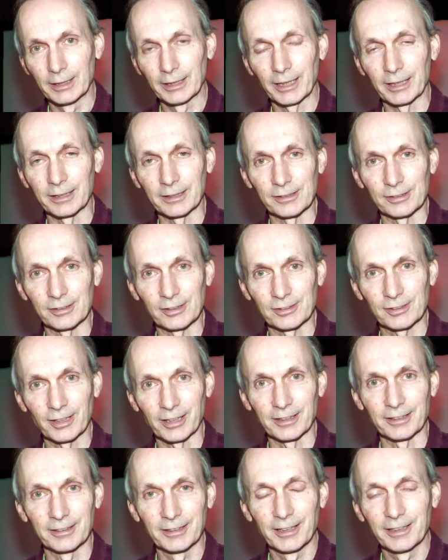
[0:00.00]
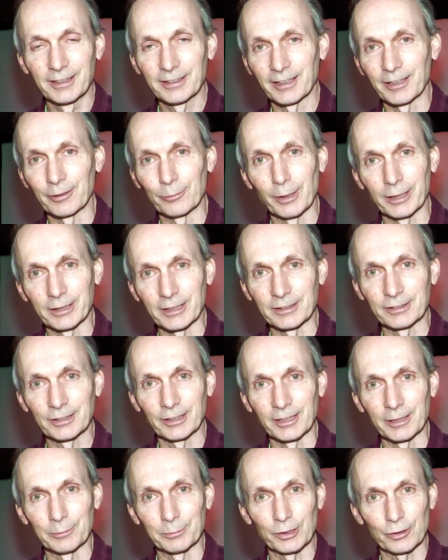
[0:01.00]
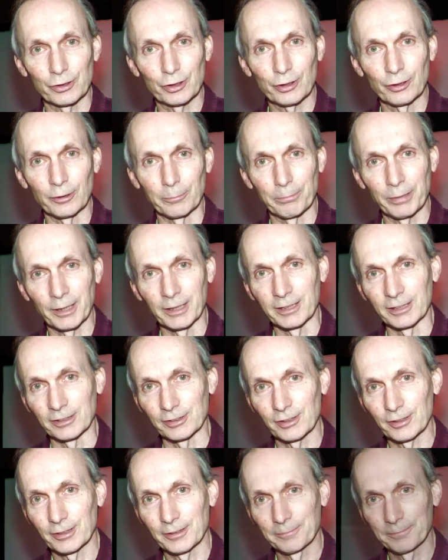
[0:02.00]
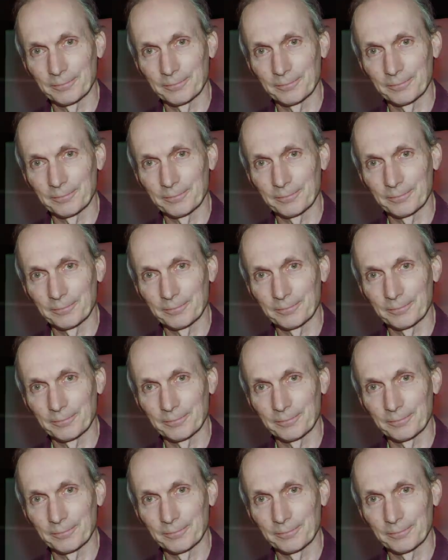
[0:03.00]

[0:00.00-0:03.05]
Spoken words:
and as I said, that running time just shot past.